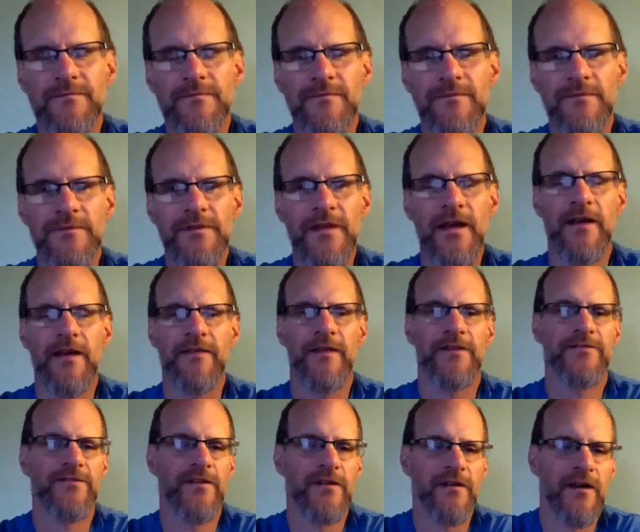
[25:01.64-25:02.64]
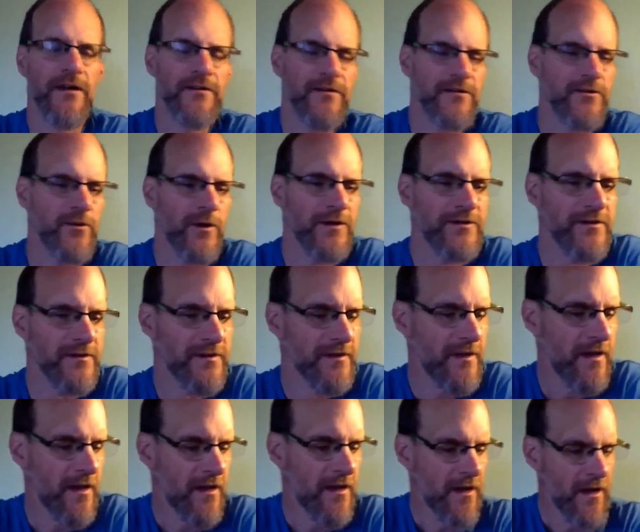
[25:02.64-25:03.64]
Yeah, that's a, a good question.
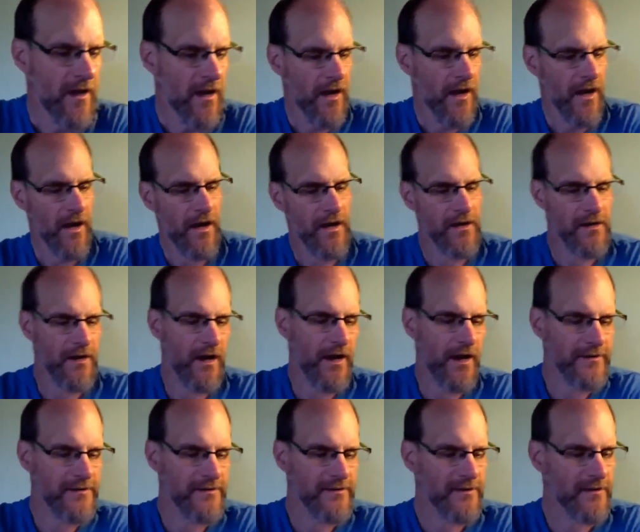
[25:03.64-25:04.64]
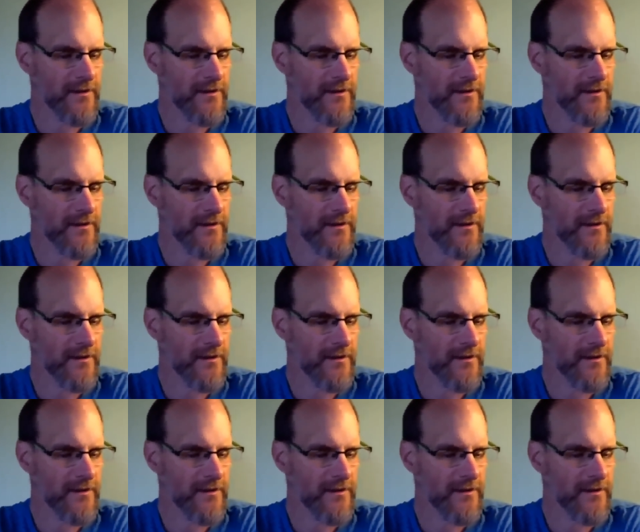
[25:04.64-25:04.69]
Uh, I